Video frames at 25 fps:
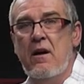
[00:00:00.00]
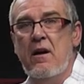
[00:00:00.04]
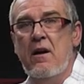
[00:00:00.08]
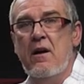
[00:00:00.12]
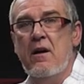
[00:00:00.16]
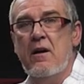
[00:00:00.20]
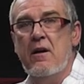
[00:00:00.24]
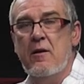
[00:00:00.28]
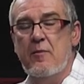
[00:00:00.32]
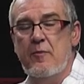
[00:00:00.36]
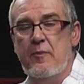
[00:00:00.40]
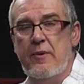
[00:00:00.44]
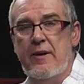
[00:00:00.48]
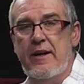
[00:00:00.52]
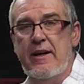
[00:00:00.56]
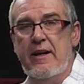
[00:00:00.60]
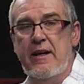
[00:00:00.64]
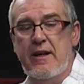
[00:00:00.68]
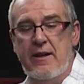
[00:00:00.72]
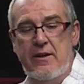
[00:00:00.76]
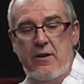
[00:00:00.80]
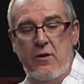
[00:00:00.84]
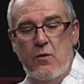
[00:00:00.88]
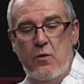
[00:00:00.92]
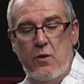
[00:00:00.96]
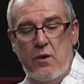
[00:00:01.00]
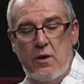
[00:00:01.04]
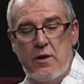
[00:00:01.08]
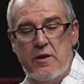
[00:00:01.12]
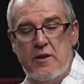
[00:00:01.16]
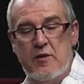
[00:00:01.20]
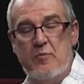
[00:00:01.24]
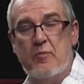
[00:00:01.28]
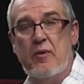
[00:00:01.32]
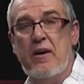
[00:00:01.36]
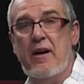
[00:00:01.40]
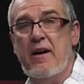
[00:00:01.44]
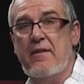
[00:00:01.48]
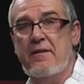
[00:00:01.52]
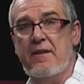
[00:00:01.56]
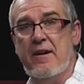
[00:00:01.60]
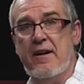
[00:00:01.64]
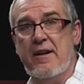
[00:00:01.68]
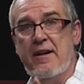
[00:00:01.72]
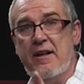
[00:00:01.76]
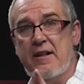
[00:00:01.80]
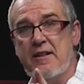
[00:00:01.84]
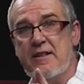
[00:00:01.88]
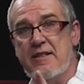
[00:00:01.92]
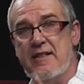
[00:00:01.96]
completely the worst path, and
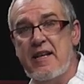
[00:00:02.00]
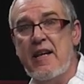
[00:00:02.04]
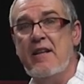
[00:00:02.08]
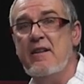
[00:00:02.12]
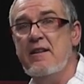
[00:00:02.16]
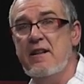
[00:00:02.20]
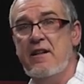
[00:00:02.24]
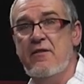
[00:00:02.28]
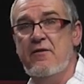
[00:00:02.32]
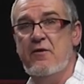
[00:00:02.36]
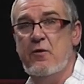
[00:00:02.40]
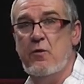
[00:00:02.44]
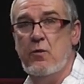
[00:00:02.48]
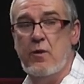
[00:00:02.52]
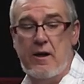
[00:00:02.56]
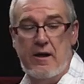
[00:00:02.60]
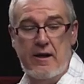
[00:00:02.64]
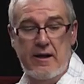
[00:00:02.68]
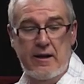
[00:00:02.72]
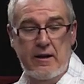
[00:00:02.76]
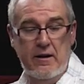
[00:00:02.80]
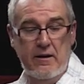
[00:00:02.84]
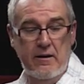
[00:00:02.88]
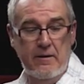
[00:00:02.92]
I'll tell you for why.